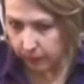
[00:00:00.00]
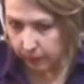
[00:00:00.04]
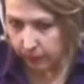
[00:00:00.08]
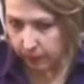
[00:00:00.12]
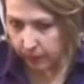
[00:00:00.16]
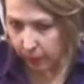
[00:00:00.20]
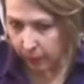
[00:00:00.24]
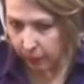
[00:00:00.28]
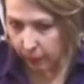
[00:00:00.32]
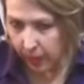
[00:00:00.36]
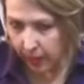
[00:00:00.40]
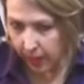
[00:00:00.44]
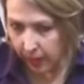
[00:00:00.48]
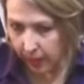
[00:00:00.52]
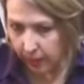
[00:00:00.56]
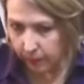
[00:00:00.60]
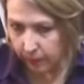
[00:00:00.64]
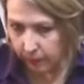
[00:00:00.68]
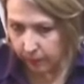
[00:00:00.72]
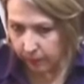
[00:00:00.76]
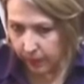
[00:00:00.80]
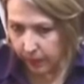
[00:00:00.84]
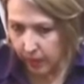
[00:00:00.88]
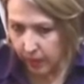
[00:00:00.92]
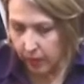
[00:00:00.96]
Okay?
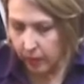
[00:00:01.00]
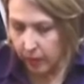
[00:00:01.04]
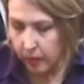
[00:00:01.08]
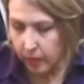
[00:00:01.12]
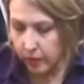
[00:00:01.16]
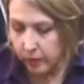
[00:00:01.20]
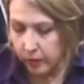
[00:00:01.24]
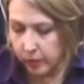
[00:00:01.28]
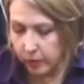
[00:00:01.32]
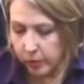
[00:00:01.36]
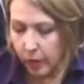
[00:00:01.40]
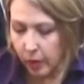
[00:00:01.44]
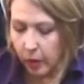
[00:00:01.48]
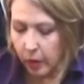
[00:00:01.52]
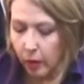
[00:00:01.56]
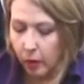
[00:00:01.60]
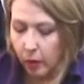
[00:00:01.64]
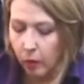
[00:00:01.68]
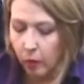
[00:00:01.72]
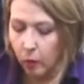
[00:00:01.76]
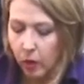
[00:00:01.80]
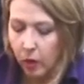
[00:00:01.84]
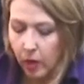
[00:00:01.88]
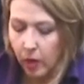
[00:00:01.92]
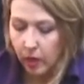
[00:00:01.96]

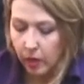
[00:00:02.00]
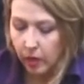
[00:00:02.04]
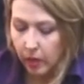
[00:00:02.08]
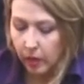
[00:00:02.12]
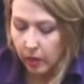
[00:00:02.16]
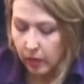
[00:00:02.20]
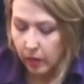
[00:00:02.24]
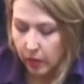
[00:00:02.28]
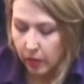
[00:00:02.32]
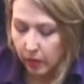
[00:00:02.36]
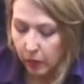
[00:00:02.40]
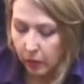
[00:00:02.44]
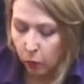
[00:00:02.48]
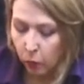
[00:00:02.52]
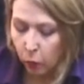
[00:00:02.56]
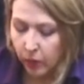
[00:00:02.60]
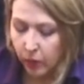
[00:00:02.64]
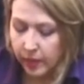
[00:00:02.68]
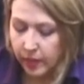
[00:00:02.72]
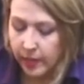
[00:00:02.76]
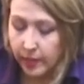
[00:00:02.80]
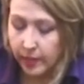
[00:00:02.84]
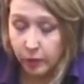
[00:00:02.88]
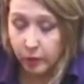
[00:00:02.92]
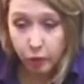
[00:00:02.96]
So,
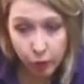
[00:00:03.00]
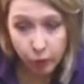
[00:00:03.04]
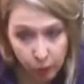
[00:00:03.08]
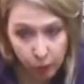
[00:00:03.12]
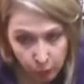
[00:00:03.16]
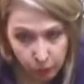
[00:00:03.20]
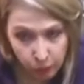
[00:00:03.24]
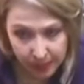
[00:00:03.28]
within 2